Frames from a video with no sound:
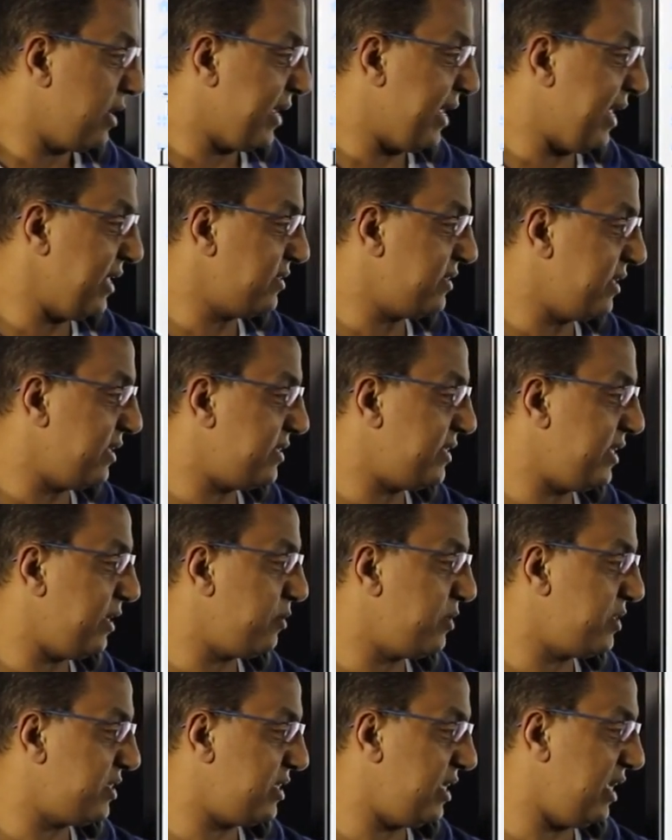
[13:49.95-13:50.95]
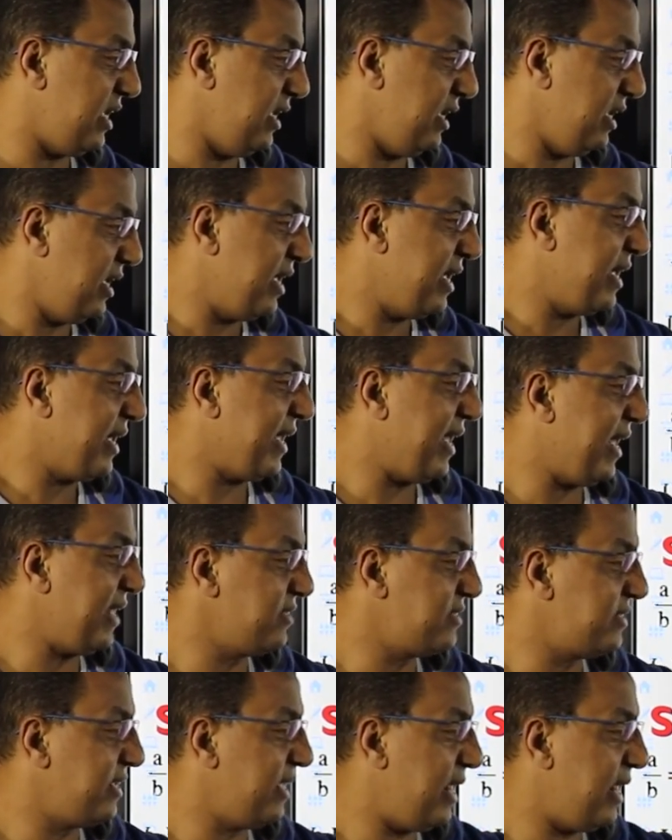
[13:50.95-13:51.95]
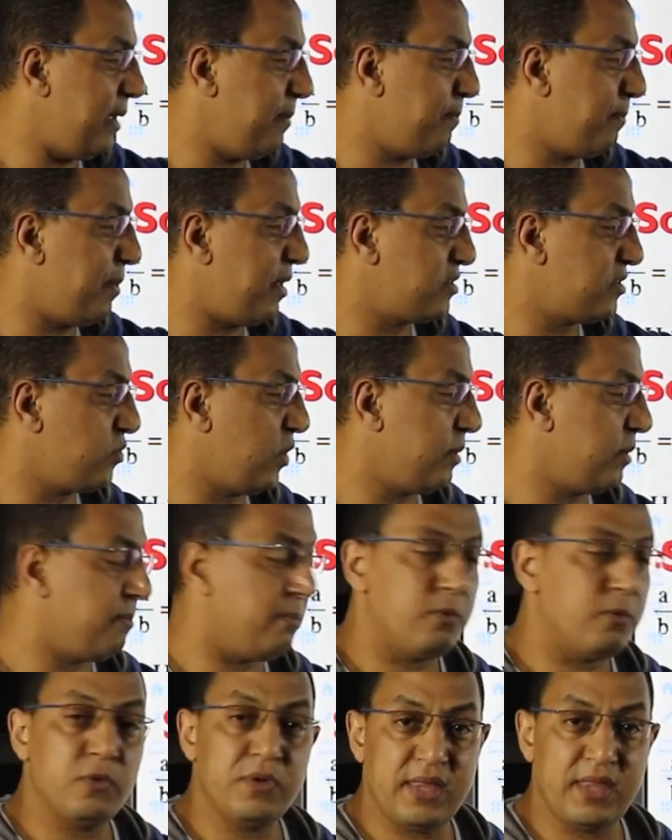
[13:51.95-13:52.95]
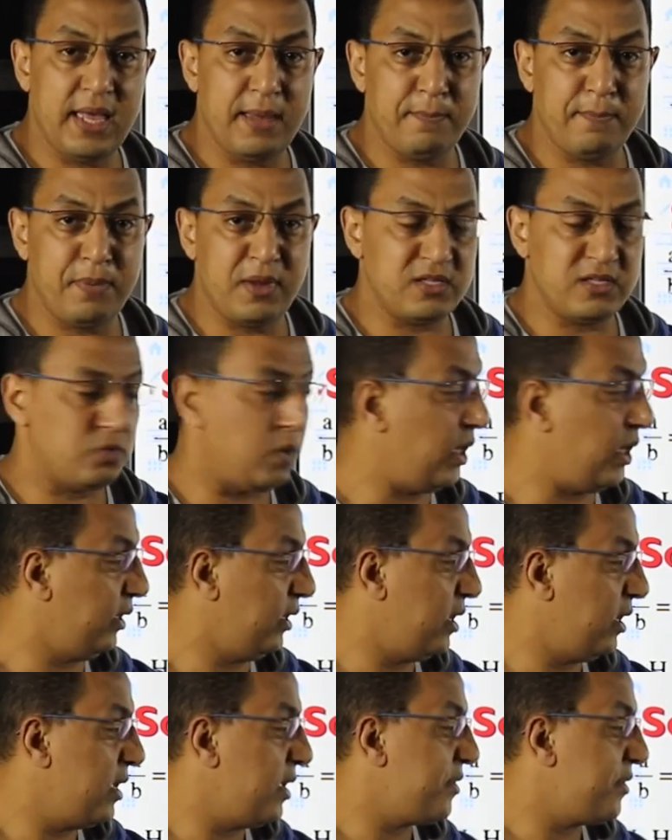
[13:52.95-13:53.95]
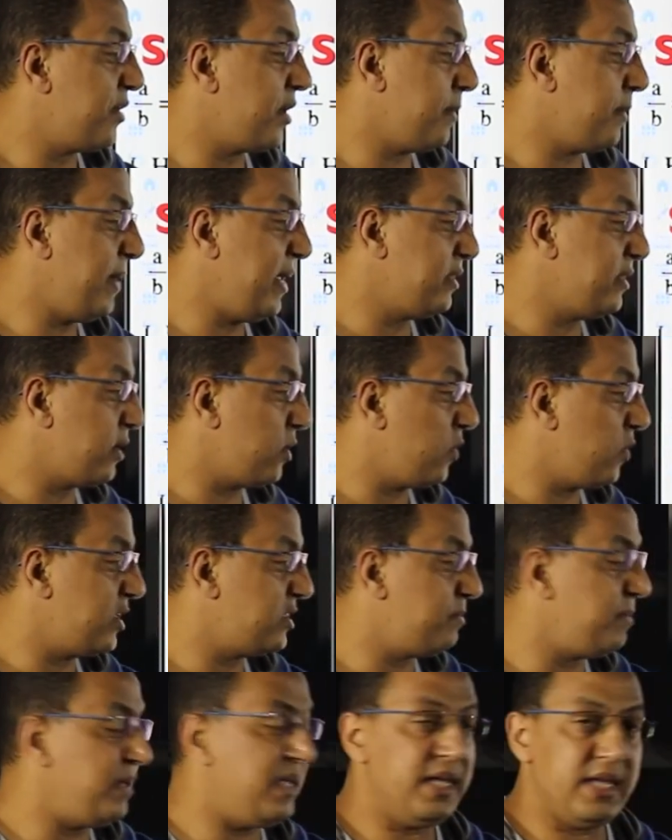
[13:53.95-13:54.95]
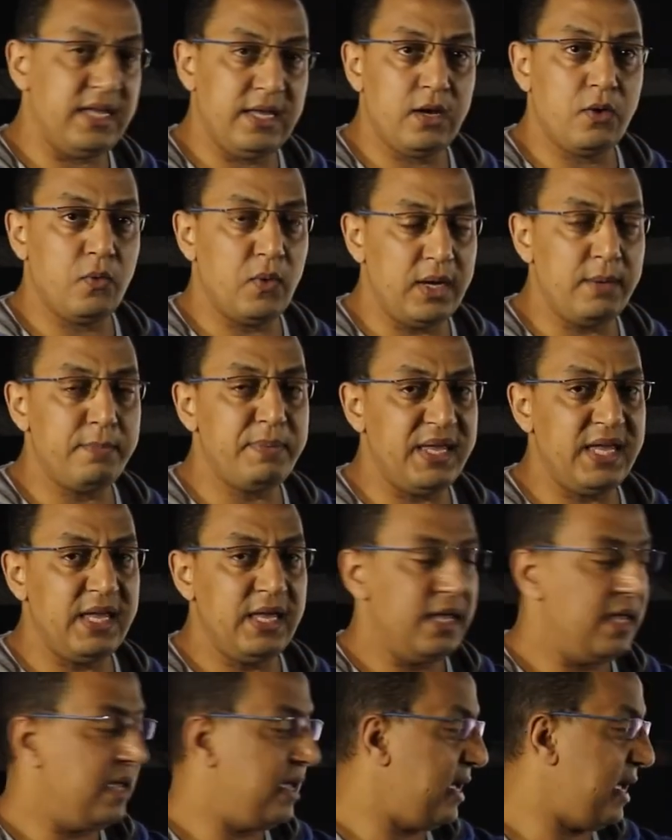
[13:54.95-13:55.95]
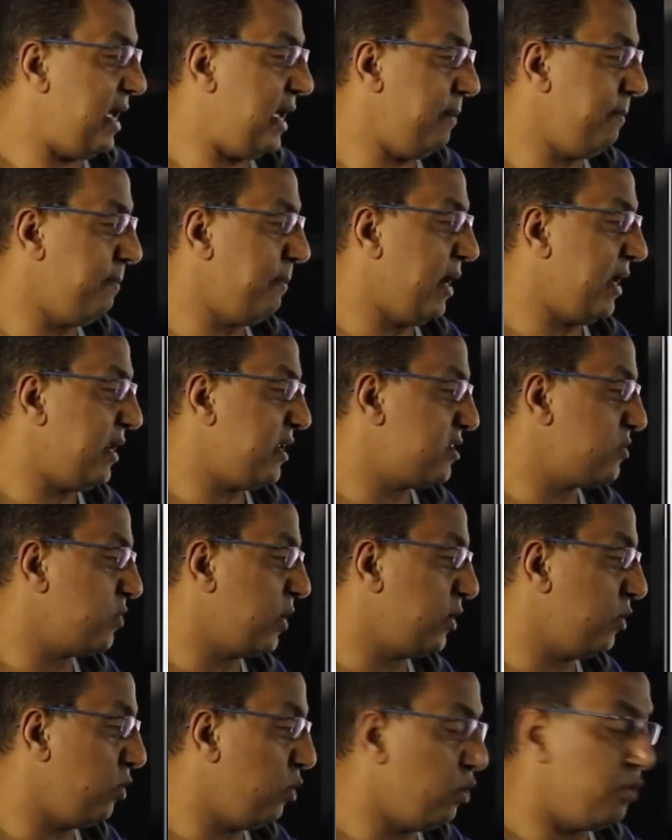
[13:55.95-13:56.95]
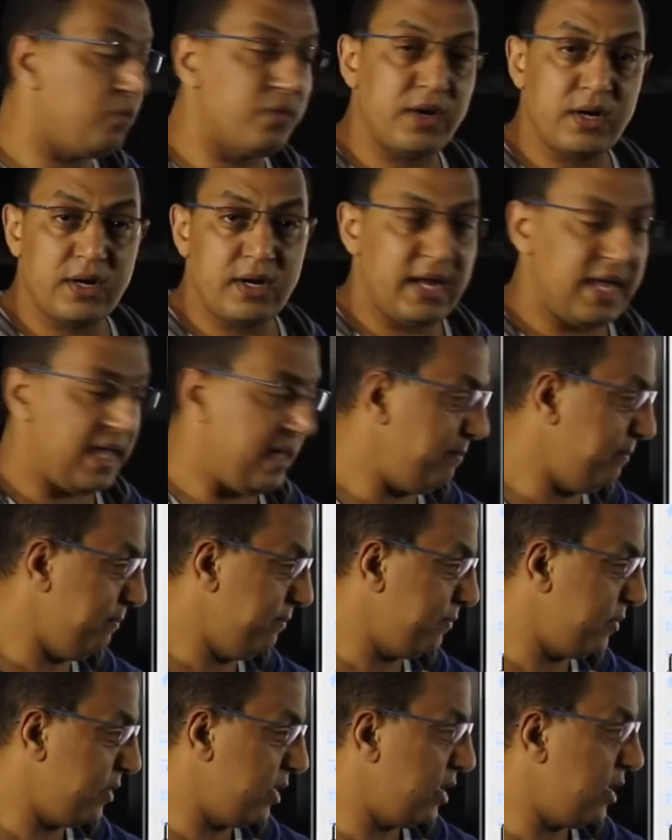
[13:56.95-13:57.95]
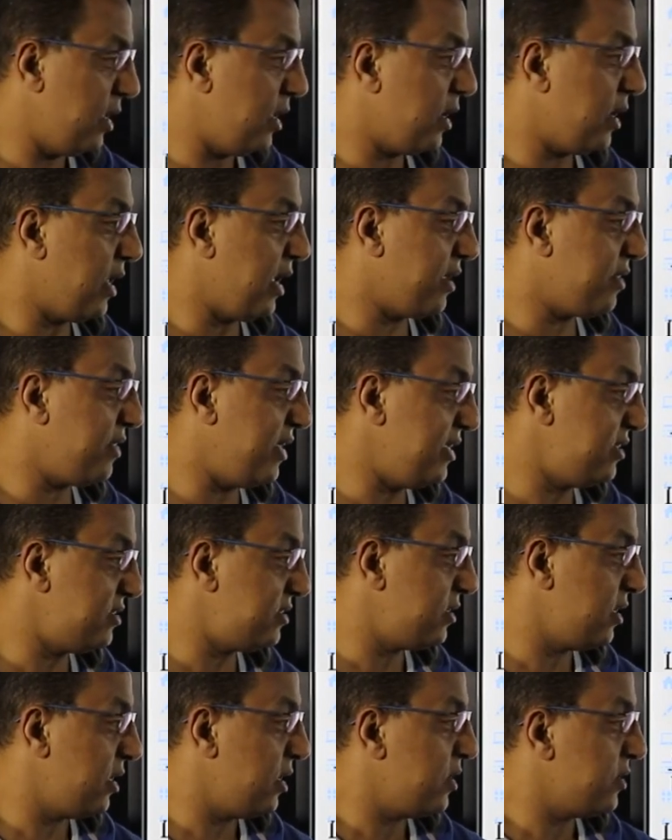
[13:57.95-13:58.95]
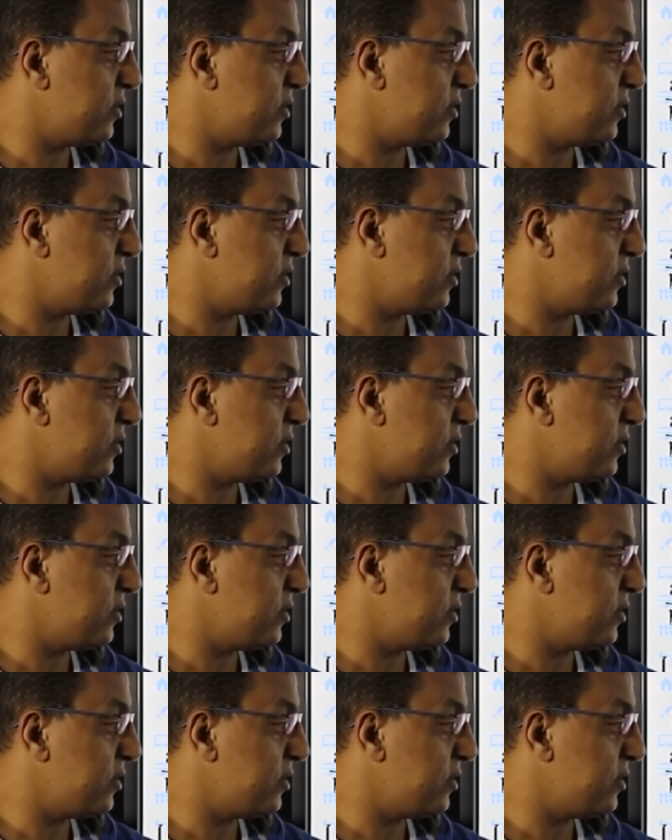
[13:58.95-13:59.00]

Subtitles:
Cancel C with C, cancel M plus 1 with M plus 1. The remainder will be M minus 1 over M, like this.